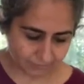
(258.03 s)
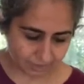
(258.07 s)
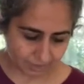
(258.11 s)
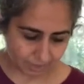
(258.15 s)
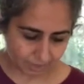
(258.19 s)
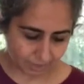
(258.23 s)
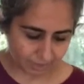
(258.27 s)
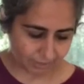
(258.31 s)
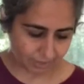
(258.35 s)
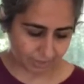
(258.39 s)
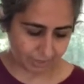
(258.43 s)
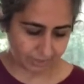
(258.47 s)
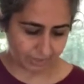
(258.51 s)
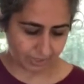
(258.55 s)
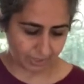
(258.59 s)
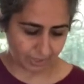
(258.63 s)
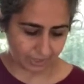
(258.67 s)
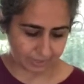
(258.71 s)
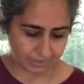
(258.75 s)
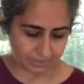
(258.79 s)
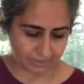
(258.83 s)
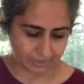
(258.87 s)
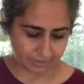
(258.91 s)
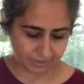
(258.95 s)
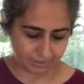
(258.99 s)
All right,
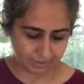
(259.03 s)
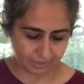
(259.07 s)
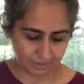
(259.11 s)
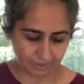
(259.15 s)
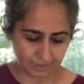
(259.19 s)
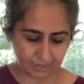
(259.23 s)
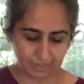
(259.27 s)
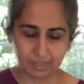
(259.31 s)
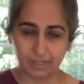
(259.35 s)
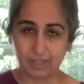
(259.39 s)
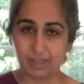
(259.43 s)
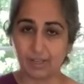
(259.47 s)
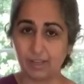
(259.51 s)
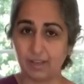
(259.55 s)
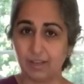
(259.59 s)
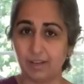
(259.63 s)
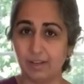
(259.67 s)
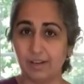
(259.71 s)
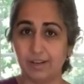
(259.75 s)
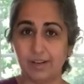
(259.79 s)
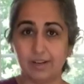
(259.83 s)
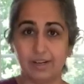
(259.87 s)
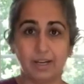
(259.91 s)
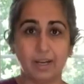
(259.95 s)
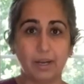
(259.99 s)
guys,
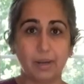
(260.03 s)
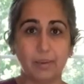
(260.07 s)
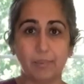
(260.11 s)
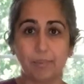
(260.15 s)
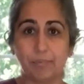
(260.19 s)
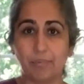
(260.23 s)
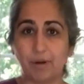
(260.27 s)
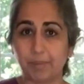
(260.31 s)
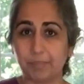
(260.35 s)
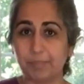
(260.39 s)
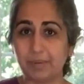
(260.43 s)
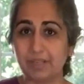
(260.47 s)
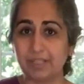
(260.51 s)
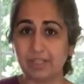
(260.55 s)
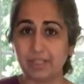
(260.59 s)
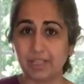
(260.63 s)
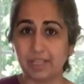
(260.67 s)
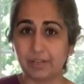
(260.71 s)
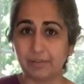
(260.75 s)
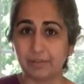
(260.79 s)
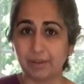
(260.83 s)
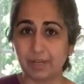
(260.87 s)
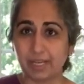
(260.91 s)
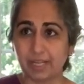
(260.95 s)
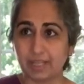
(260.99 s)
prepping the
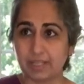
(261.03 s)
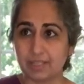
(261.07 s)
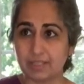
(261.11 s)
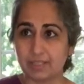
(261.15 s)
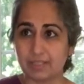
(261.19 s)
ingredients.